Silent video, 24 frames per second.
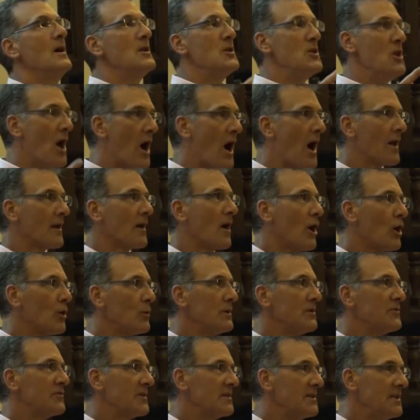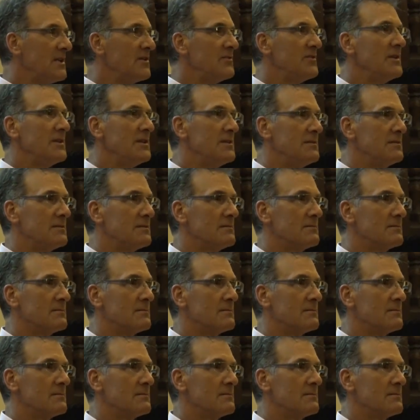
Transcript: Not always an easy